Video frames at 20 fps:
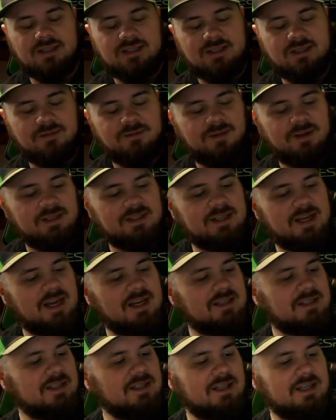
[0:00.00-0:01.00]
It's a
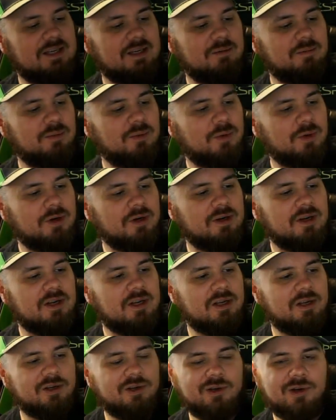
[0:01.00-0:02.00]
fantastic keyboard.
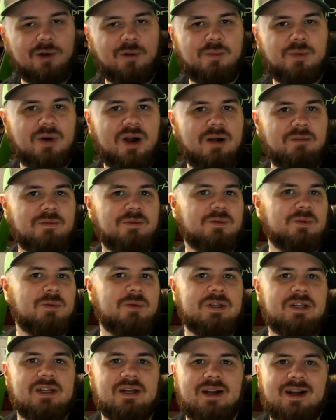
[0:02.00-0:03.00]
No problems
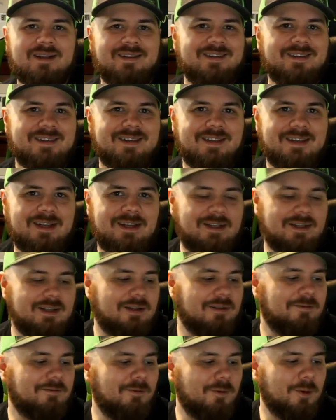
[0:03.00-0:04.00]
with it other than
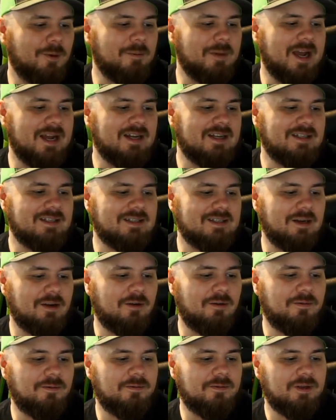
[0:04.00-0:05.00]
the format
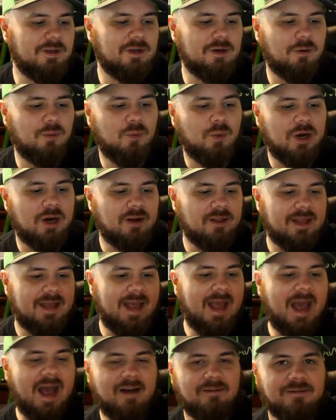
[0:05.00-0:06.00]
itself, you know, where they
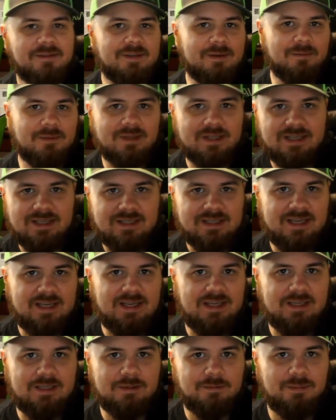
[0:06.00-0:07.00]
have some of these
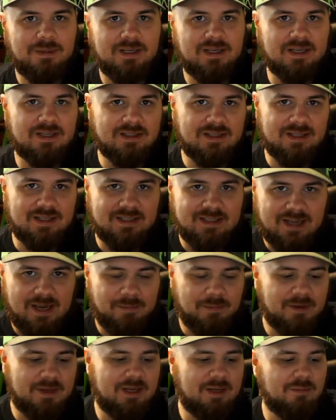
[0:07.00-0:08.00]
keys, because of the
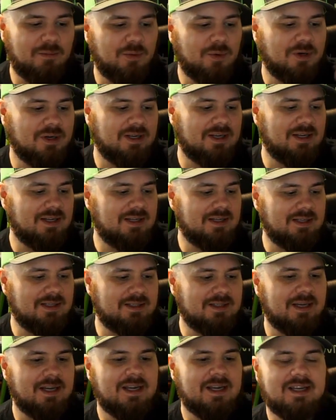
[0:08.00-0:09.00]
type of keyboard it
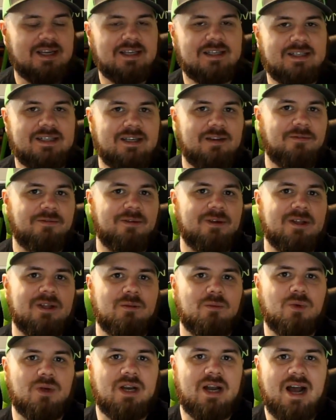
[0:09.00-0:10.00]
is different
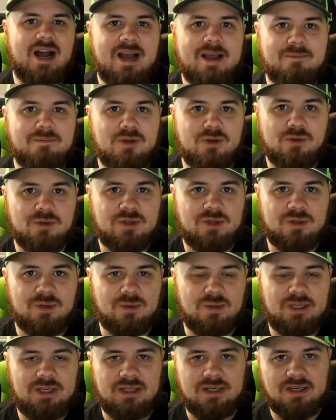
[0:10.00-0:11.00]
than what I'm used to
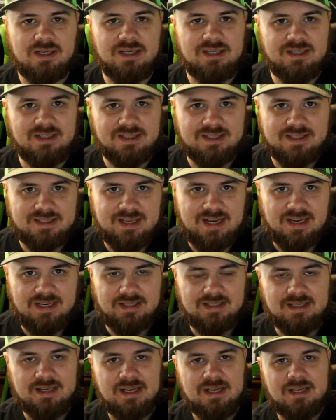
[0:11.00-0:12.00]
here in the
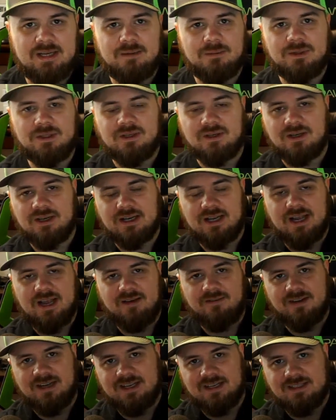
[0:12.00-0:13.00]
States. But they're going to
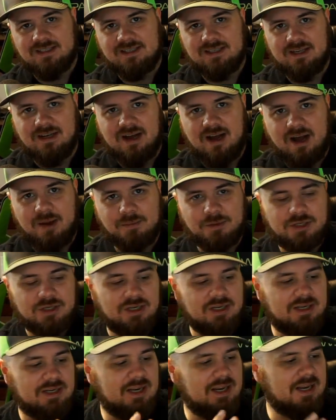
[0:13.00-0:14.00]
have an ANSI
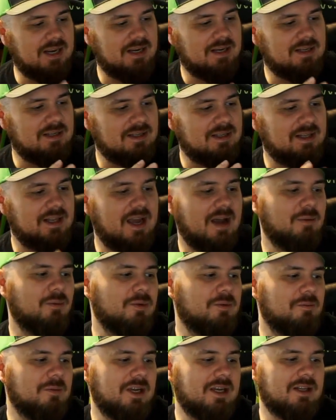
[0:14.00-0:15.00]
option, and that
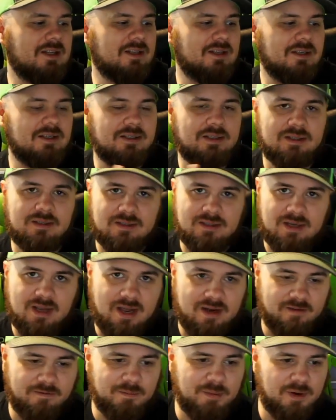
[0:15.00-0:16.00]
would make this
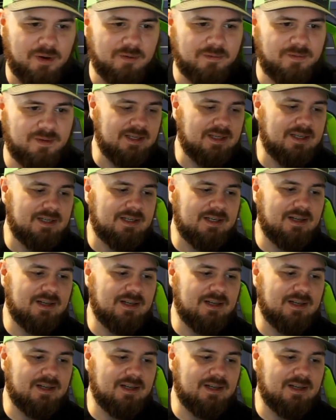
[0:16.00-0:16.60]
kind of perfect.